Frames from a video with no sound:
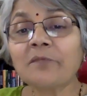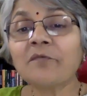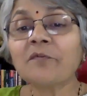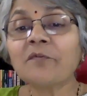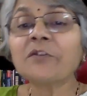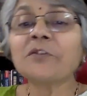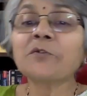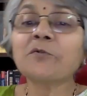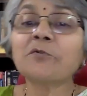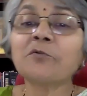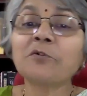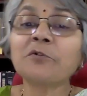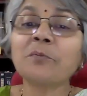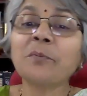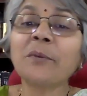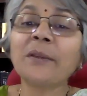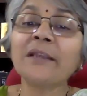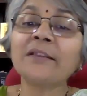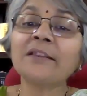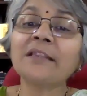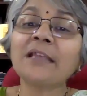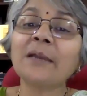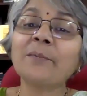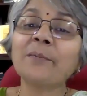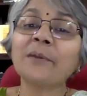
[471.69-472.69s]
which could
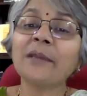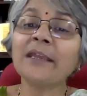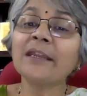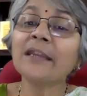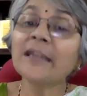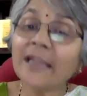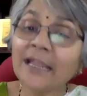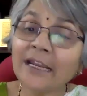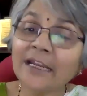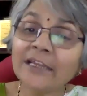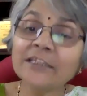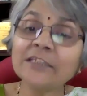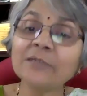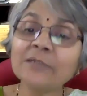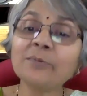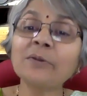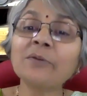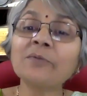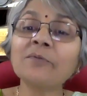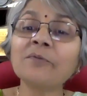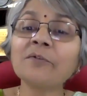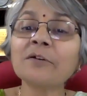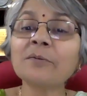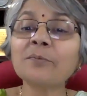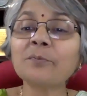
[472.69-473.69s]
make them
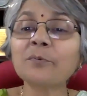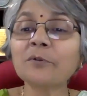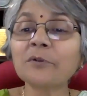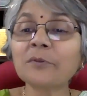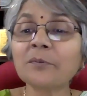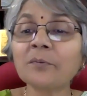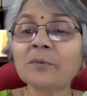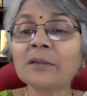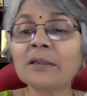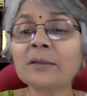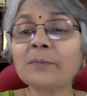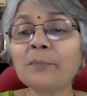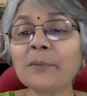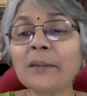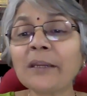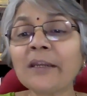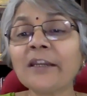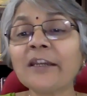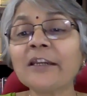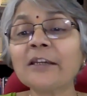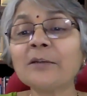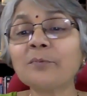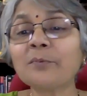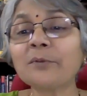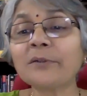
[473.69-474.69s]
ineligible for
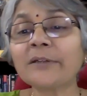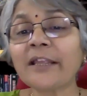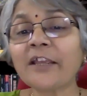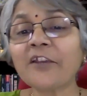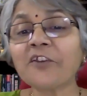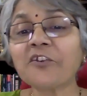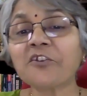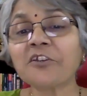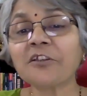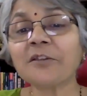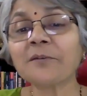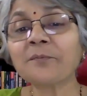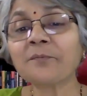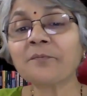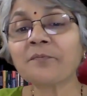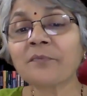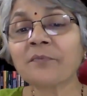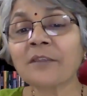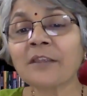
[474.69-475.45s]
patent protection.